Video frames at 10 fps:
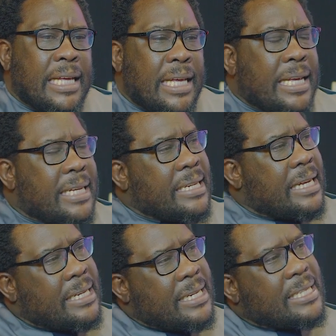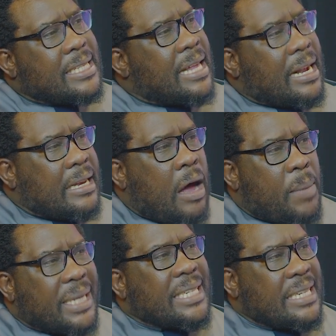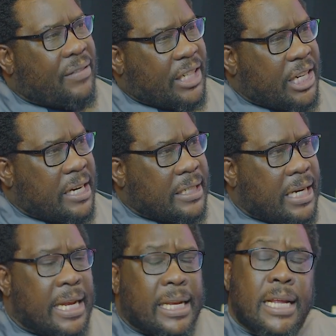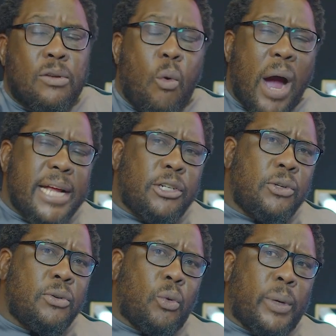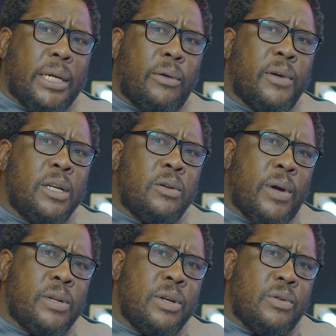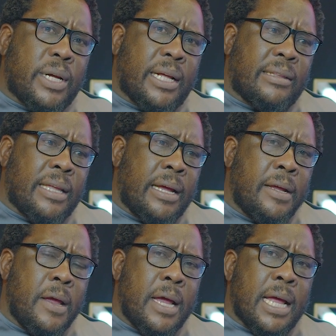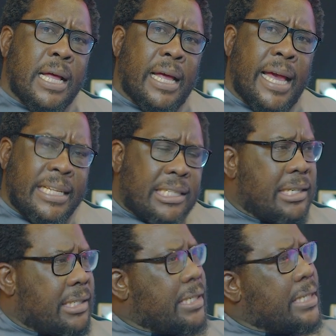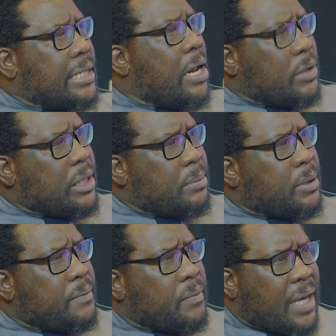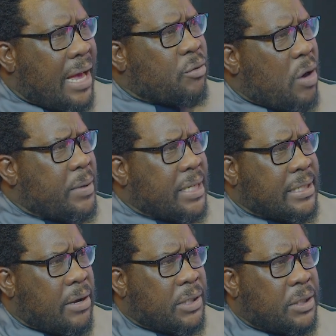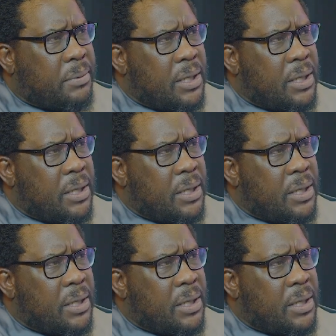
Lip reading: didn't start now, but it never changed. And why should we? When we look at the 80s in the townships, I grew up in a township.